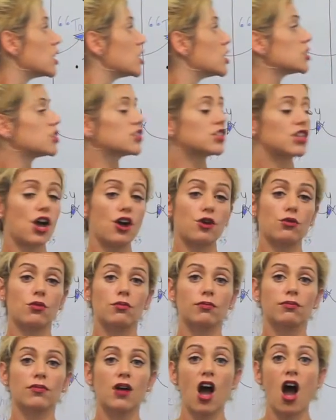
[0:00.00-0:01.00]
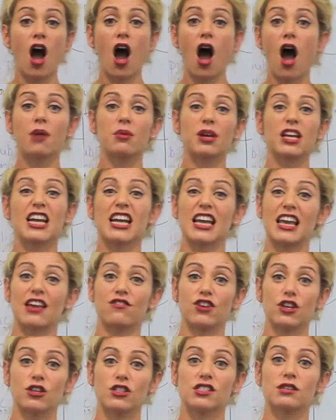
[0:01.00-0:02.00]
So, I'm going to give
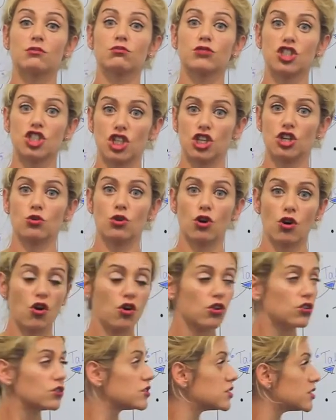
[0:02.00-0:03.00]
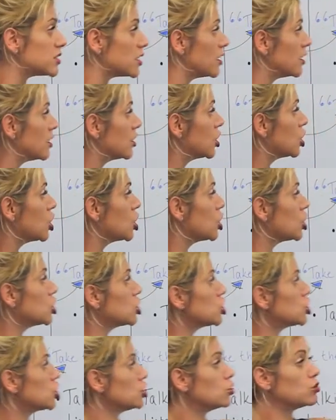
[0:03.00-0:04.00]
you some do nots.
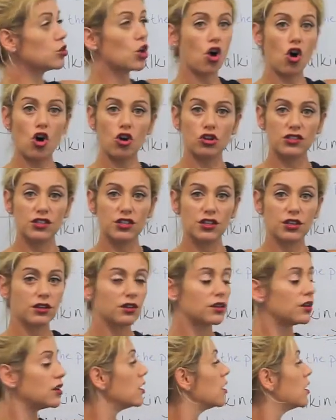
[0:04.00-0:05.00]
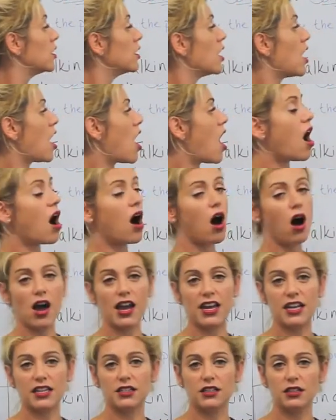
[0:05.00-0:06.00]
Do not
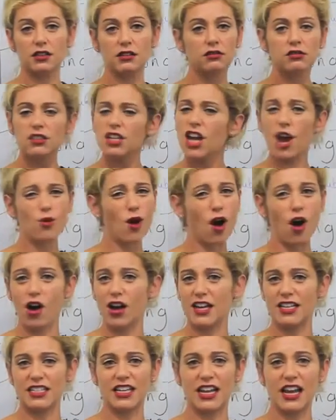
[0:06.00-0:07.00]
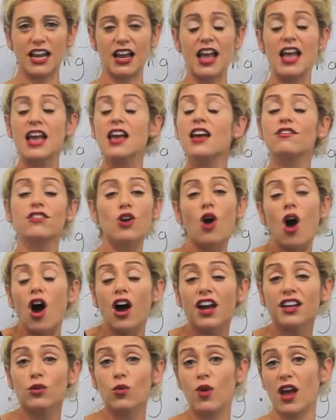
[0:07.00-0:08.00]
hide. No hiding. If you
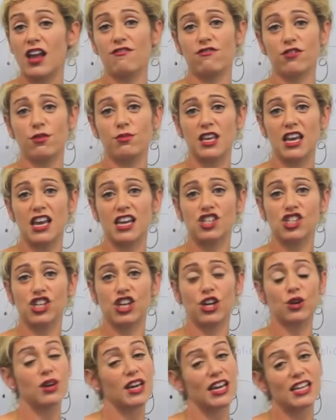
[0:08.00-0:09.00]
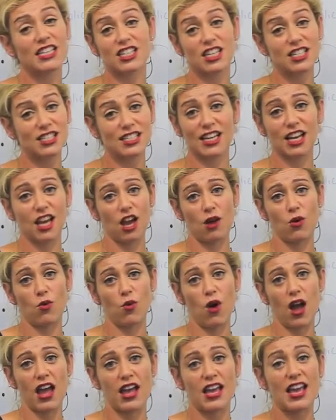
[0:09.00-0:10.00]
hide away from the issue, it doesn't go
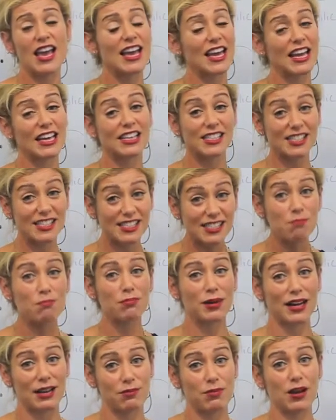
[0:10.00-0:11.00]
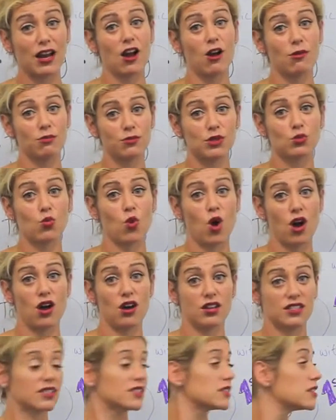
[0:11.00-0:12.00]
away. It simply becomes
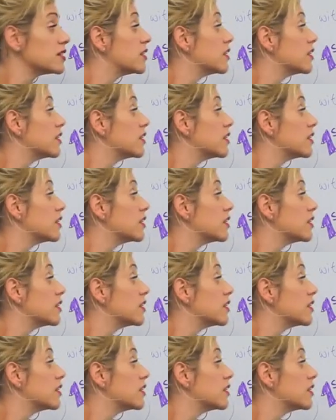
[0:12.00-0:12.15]
worse.